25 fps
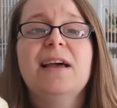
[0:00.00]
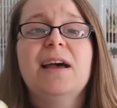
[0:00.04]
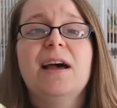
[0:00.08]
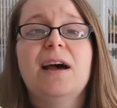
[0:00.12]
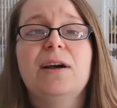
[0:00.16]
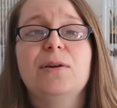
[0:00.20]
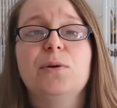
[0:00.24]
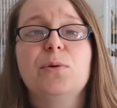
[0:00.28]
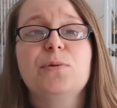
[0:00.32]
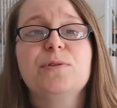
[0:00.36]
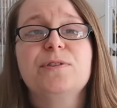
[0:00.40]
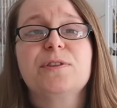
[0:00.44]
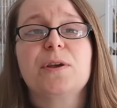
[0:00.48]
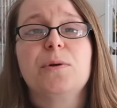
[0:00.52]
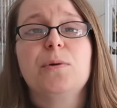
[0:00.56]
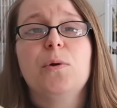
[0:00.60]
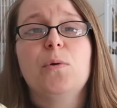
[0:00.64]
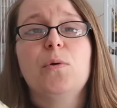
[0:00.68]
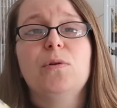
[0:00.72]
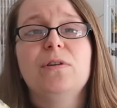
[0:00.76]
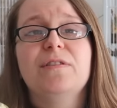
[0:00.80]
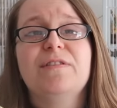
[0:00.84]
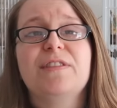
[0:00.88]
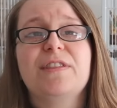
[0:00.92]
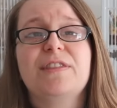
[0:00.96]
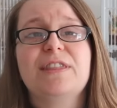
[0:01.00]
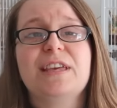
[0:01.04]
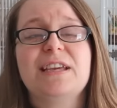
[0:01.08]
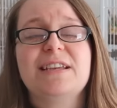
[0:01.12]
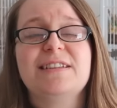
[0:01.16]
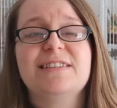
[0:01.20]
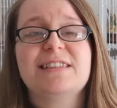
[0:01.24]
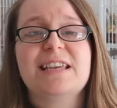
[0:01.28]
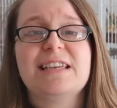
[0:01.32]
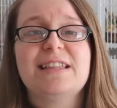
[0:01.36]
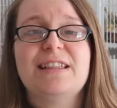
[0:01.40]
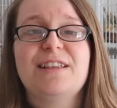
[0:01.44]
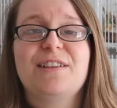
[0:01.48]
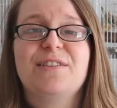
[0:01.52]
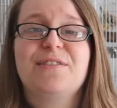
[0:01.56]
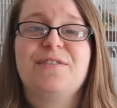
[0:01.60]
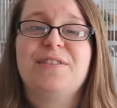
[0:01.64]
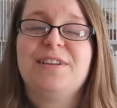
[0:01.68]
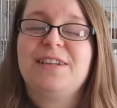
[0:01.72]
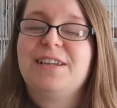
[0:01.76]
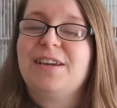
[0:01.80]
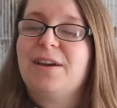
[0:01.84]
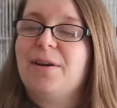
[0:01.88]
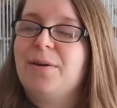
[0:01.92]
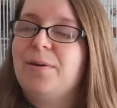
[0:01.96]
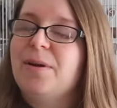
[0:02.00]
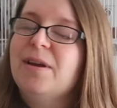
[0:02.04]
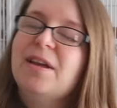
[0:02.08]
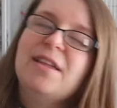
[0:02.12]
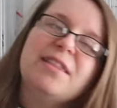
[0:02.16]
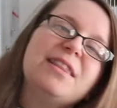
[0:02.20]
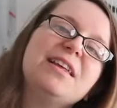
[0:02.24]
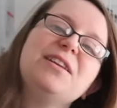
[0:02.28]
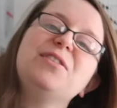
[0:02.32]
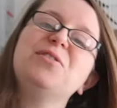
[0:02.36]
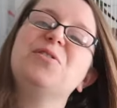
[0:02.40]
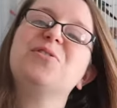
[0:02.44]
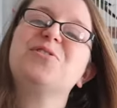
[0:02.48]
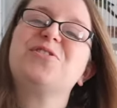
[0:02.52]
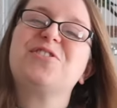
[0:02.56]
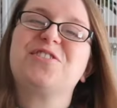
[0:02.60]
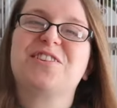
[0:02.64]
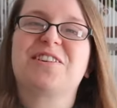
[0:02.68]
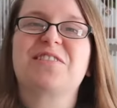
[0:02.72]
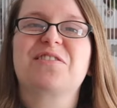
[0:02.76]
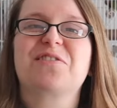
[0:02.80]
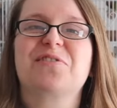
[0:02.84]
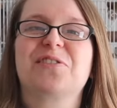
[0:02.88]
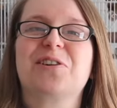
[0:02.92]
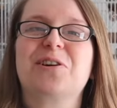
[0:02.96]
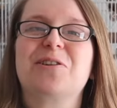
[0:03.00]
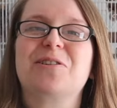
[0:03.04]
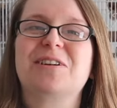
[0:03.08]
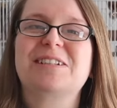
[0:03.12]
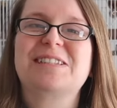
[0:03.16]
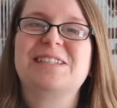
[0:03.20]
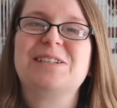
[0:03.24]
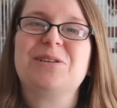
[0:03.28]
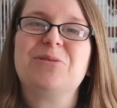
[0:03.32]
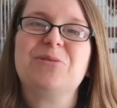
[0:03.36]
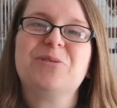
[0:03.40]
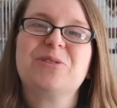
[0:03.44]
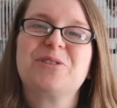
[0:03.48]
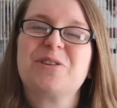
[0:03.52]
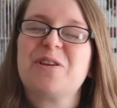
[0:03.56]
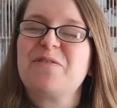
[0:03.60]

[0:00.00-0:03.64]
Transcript: And also, all of the things in this video, they're not just for cockatiels.